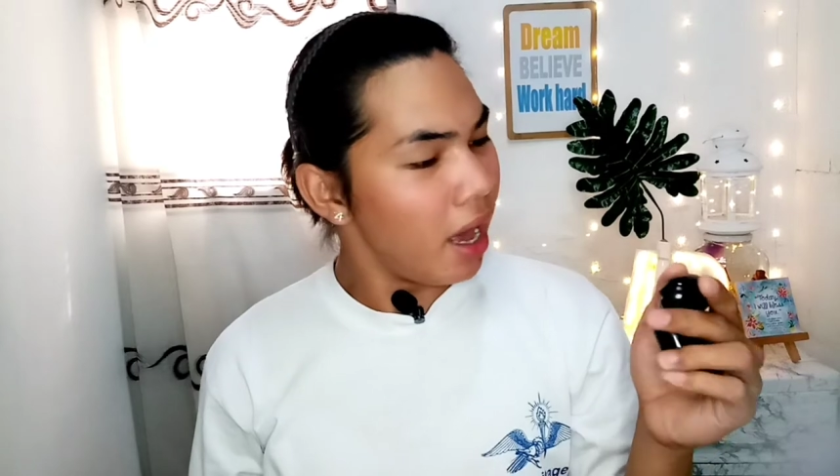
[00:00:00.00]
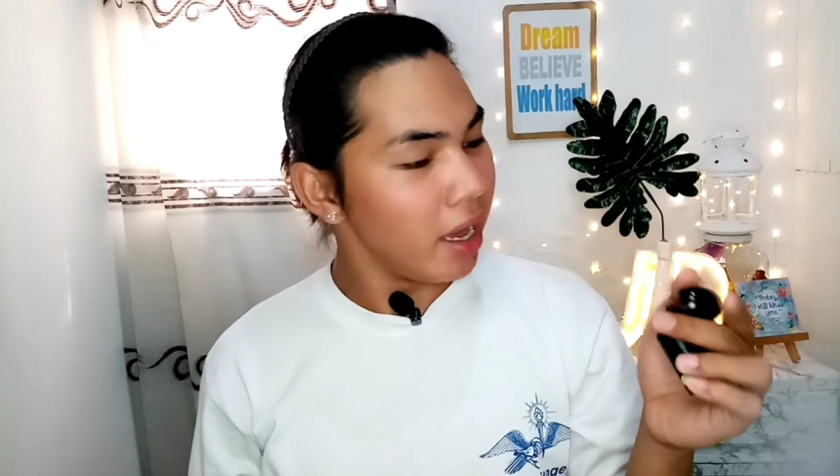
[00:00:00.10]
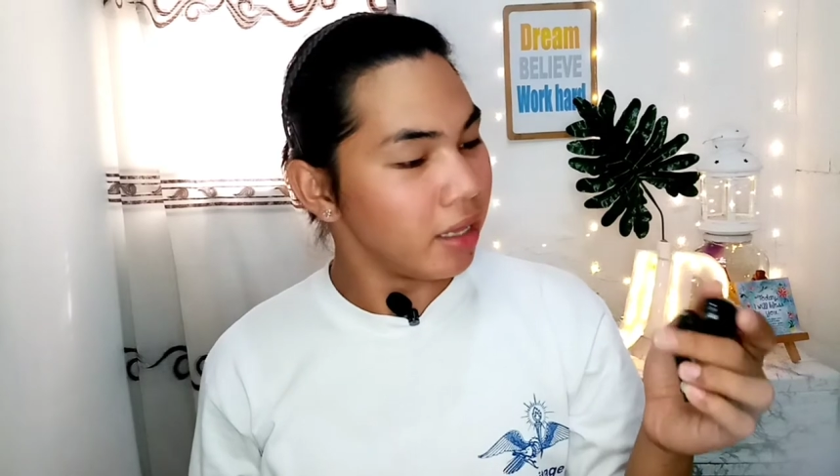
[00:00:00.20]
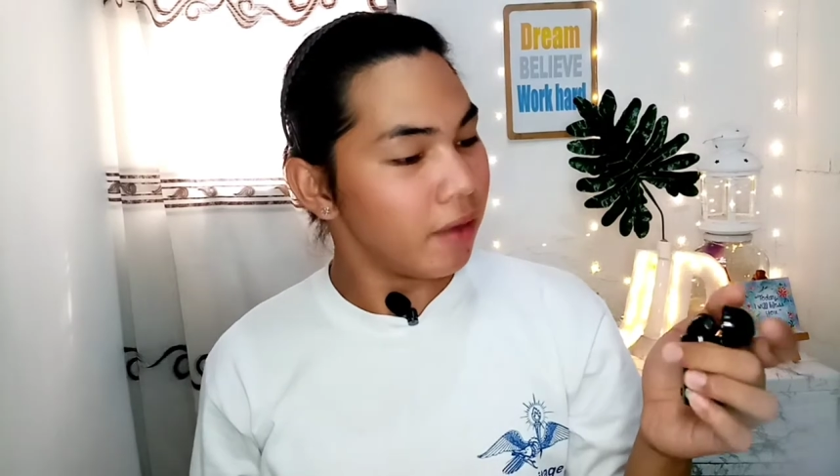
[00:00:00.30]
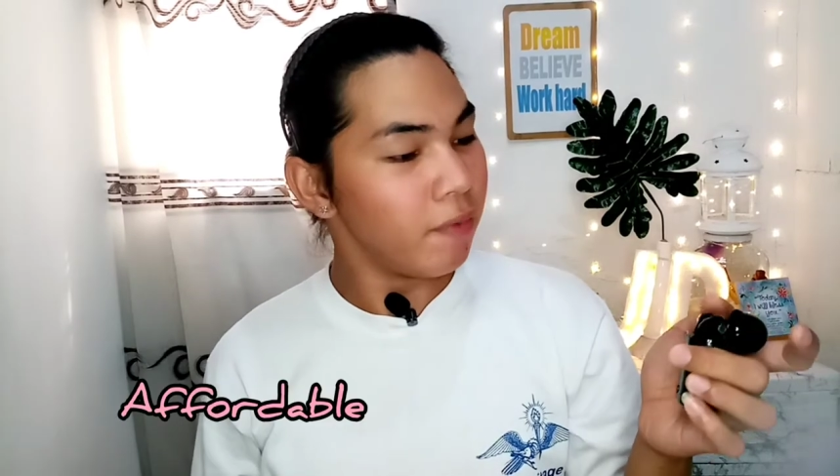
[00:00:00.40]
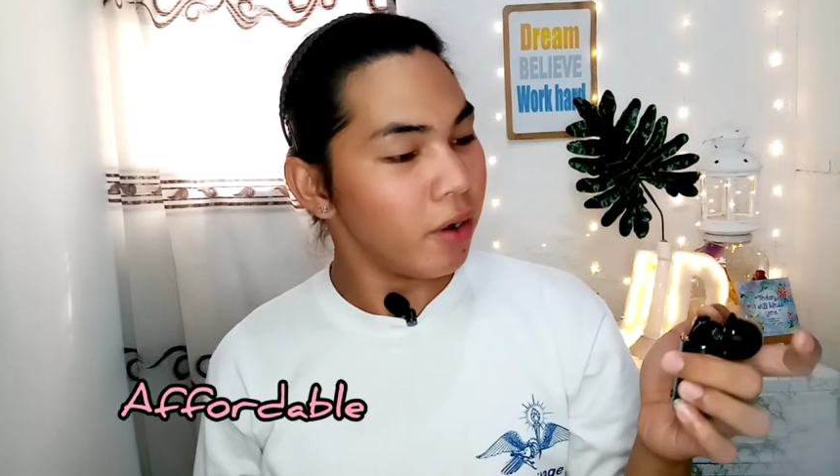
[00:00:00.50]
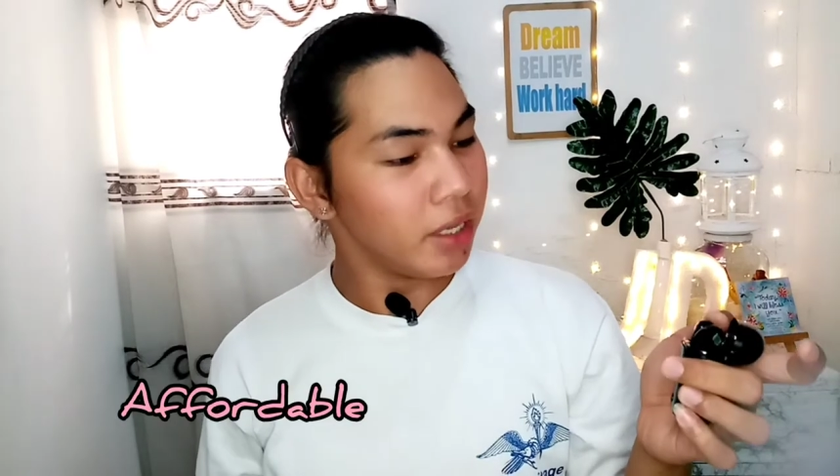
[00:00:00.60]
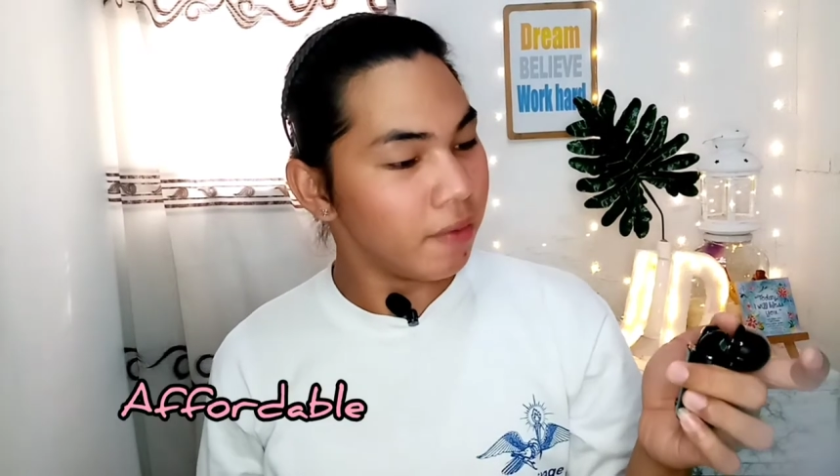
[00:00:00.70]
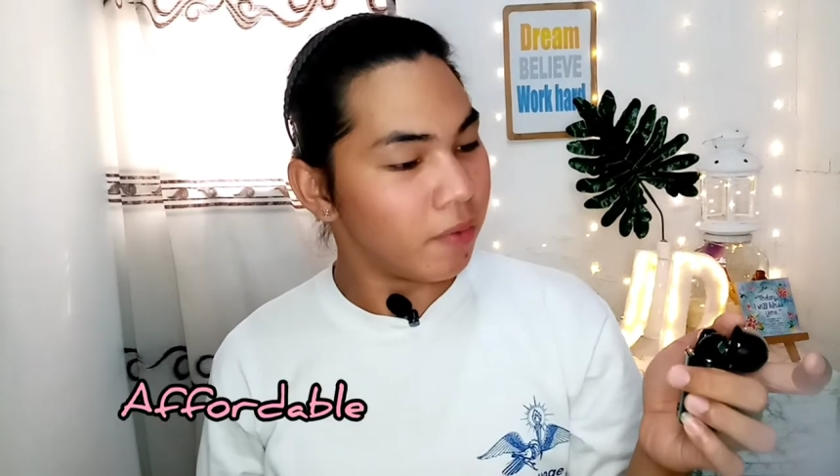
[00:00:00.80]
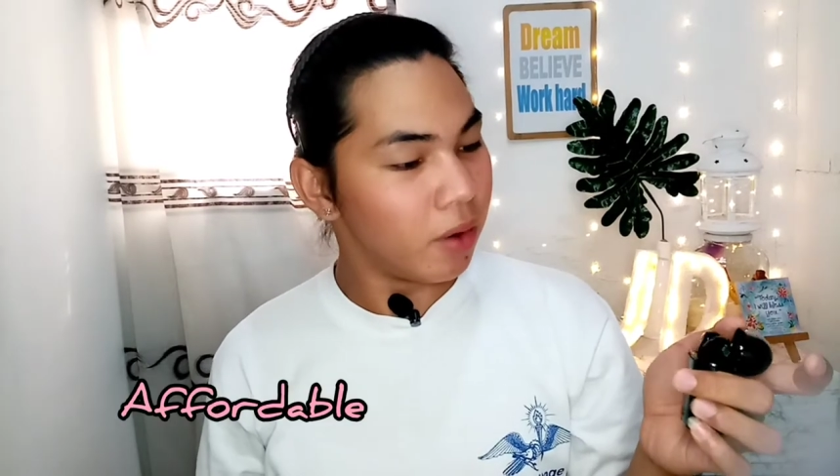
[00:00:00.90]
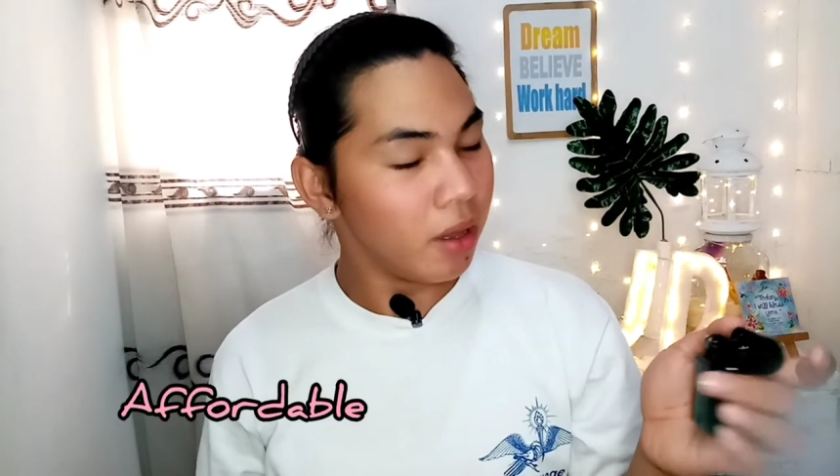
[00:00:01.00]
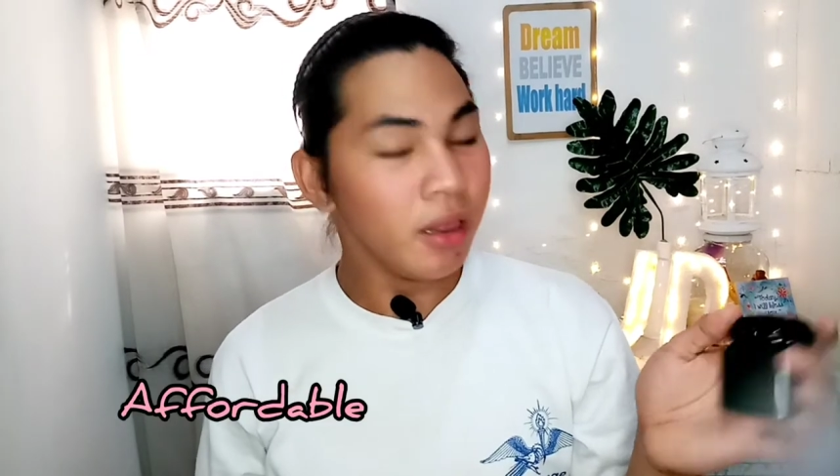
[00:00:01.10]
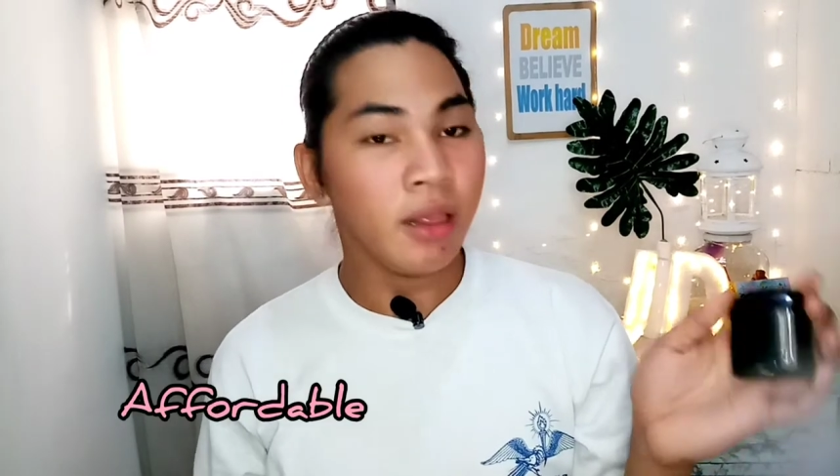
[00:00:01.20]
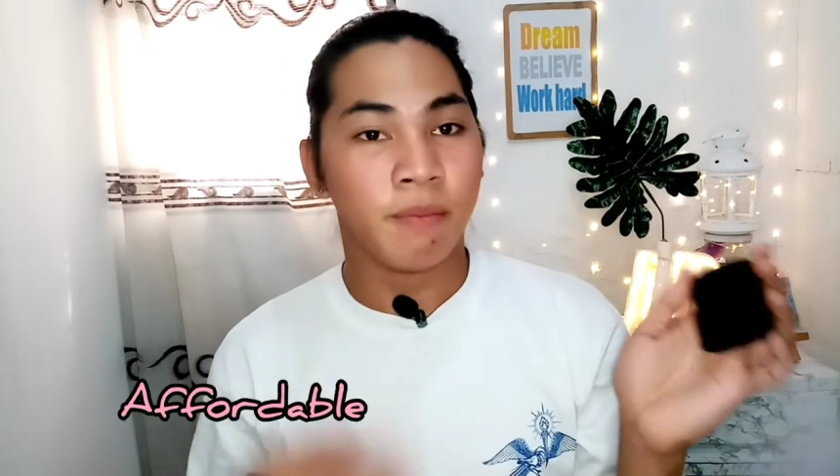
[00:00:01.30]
affordable,